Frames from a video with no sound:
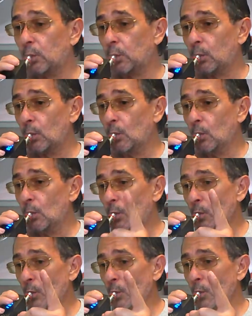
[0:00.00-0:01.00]

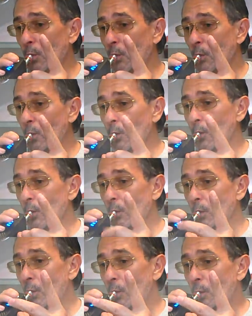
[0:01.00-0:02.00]

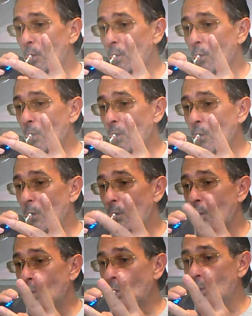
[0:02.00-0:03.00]

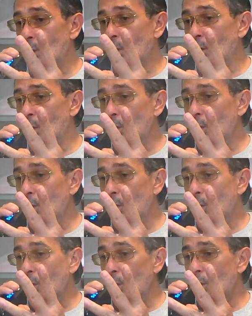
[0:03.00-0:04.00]

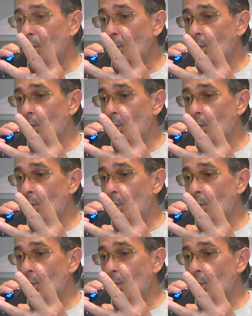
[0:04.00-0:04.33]
(silence)